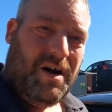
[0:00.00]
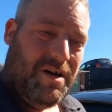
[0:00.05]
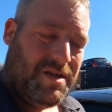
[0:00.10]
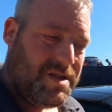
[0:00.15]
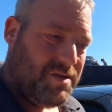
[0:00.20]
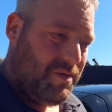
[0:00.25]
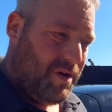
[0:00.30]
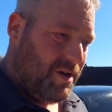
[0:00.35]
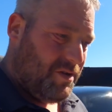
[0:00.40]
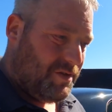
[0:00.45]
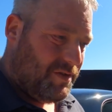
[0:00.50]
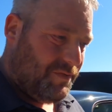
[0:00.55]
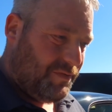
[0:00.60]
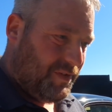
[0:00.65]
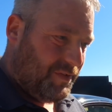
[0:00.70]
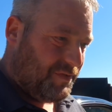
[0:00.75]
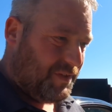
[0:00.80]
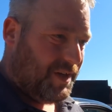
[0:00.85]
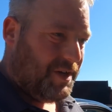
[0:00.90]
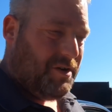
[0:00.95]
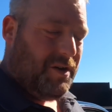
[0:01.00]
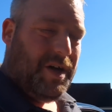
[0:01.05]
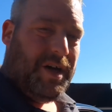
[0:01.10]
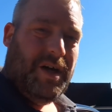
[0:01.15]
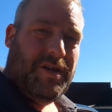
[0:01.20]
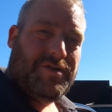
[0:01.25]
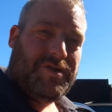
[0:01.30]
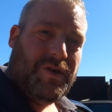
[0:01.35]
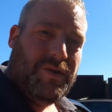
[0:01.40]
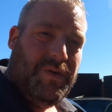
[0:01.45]
to owe you
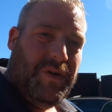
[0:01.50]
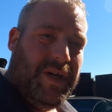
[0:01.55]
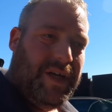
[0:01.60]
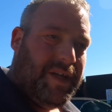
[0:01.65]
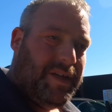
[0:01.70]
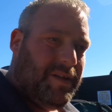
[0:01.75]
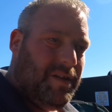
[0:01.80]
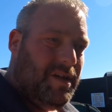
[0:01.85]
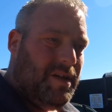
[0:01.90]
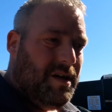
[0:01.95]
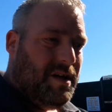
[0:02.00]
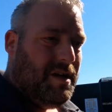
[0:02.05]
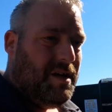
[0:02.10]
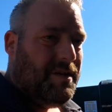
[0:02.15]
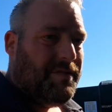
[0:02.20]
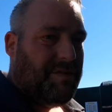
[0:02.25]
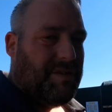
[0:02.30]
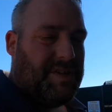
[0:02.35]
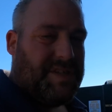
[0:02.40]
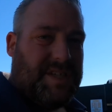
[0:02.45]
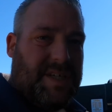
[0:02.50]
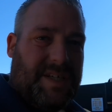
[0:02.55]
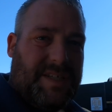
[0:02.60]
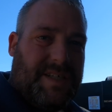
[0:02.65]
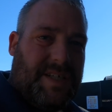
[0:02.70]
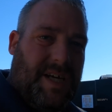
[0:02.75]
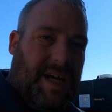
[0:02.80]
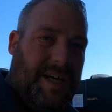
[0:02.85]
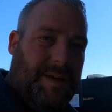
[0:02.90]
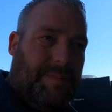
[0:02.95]
5,900 quid for a
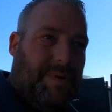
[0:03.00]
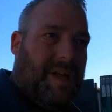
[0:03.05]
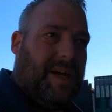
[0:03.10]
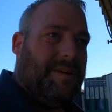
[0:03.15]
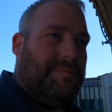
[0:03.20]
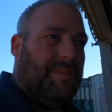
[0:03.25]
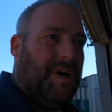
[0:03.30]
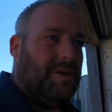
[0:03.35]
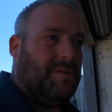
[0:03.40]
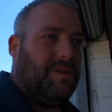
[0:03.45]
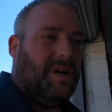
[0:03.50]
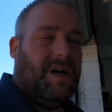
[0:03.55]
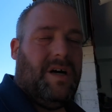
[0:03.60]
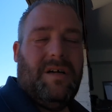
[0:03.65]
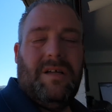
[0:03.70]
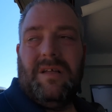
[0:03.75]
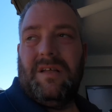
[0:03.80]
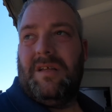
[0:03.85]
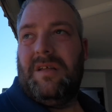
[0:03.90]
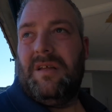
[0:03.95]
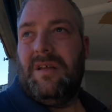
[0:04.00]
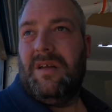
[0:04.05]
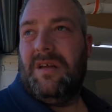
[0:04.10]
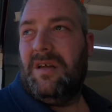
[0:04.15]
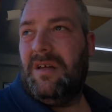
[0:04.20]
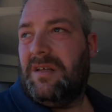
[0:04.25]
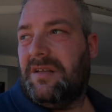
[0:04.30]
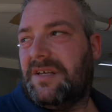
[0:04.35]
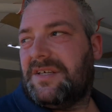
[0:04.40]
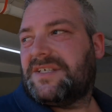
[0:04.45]
68 plate motor
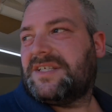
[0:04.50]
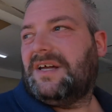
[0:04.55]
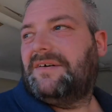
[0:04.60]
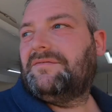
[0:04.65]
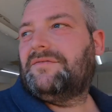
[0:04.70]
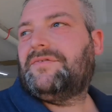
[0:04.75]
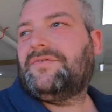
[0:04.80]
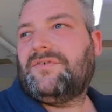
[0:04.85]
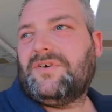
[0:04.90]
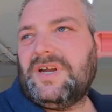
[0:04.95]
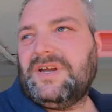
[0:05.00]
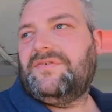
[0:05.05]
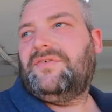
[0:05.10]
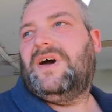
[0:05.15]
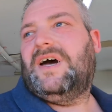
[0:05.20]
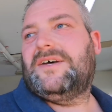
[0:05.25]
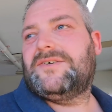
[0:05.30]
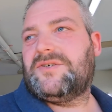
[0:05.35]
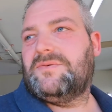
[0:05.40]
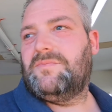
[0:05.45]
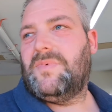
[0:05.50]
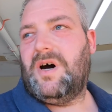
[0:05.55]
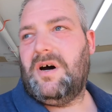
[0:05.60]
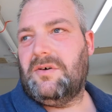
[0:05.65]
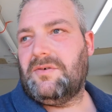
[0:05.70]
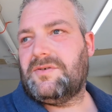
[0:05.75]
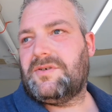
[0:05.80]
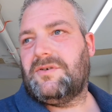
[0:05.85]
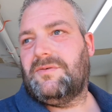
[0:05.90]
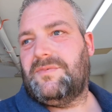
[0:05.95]
that's done 3,000
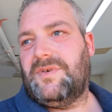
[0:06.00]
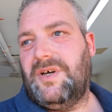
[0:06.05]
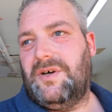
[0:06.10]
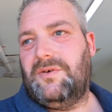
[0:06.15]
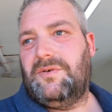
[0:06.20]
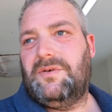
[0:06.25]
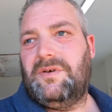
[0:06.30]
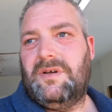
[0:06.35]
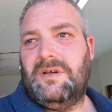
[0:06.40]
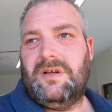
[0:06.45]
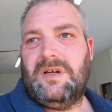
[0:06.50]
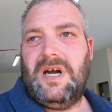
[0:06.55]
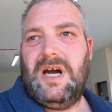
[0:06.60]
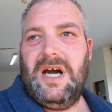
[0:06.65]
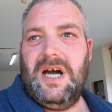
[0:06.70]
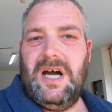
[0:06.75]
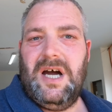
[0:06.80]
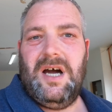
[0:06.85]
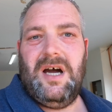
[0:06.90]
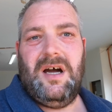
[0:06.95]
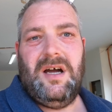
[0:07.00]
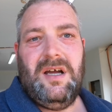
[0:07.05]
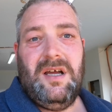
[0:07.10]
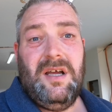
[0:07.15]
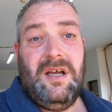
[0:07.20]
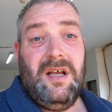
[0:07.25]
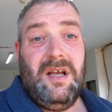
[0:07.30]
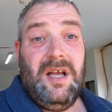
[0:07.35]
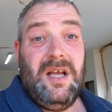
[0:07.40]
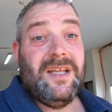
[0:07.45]
miles from new,
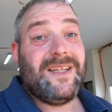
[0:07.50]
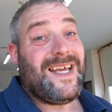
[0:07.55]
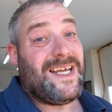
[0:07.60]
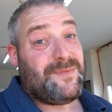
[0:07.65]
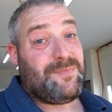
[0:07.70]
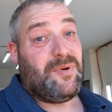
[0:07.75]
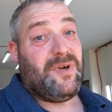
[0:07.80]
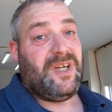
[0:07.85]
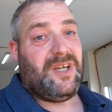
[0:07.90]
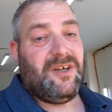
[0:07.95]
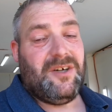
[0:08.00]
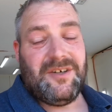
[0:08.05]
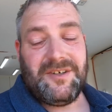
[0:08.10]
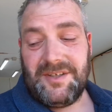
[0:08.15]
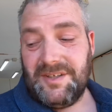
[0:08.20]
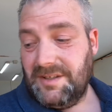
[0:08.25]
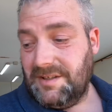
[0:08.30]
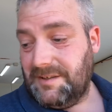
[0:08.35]
that's pretty good.